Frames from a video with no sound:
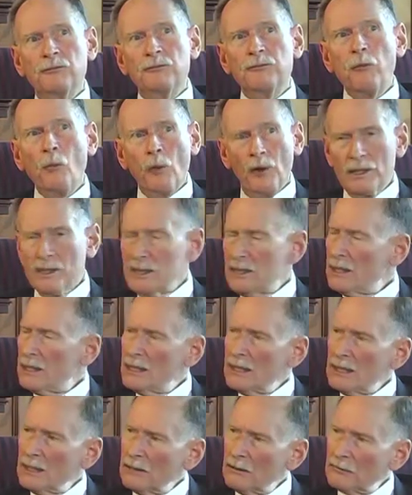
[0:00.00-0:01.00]

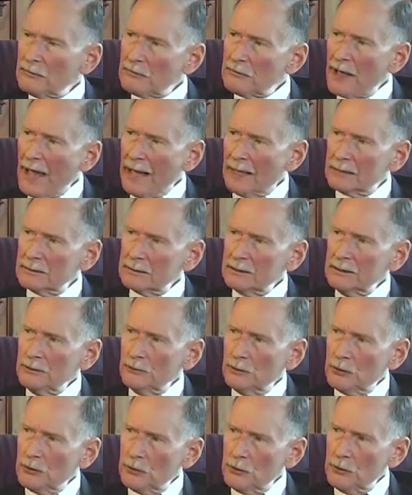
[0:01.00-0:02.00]
14 faculty
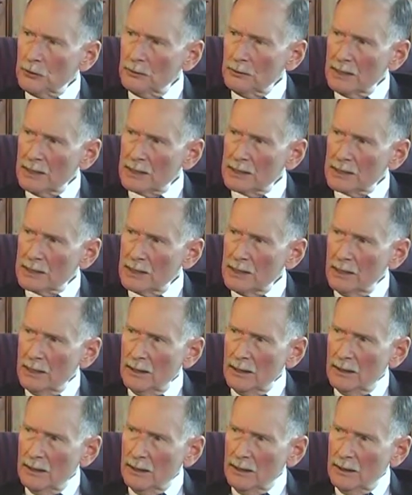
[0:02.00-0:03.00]
recruitments
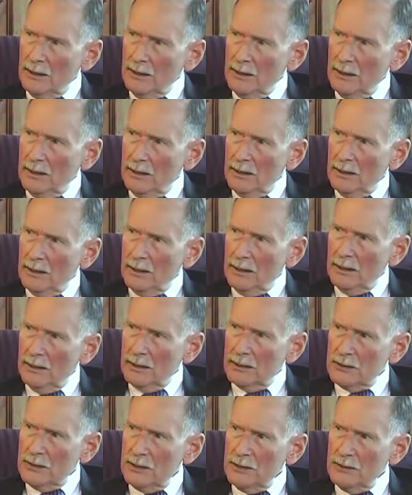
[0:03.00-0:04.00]
in
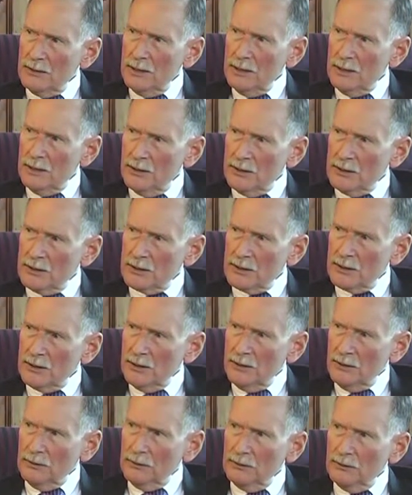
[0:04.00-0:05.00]
2 years
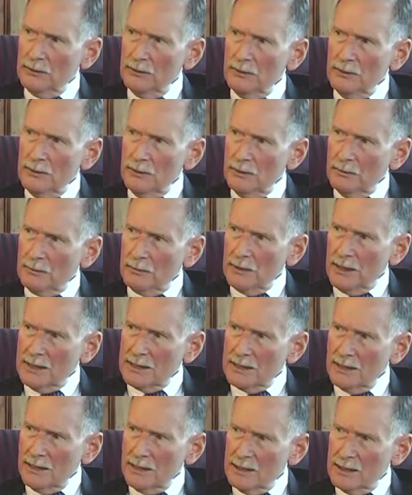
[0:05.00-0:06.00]
through the
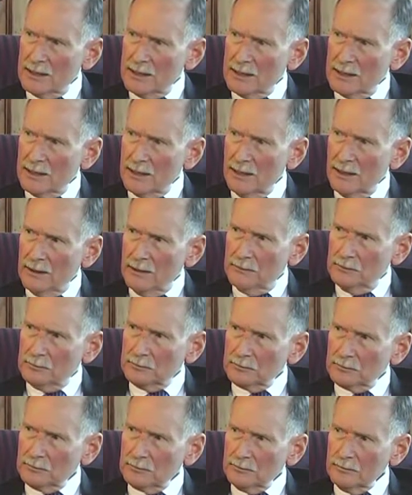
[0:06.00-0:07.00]
president's
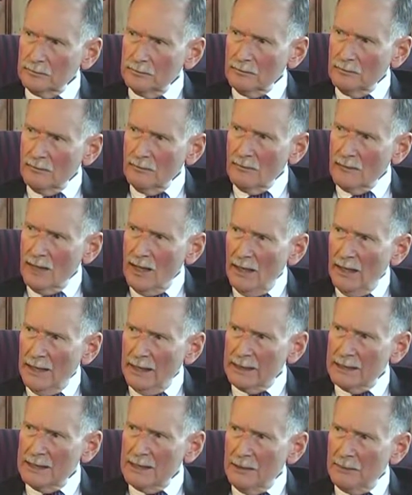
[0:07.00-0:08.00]

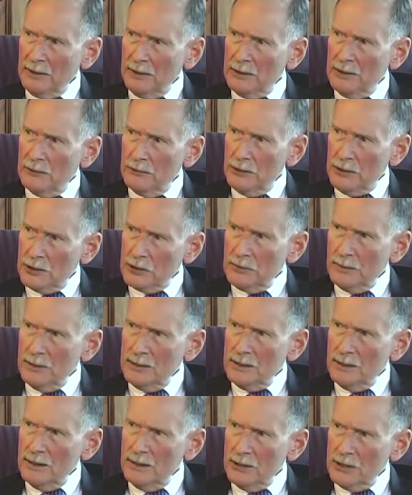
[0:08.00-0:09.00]
academic
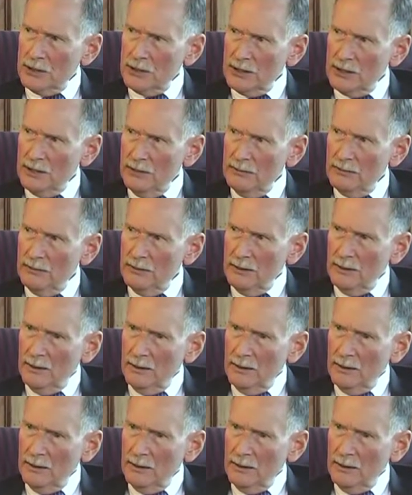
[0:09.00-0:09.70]
enrichment initiative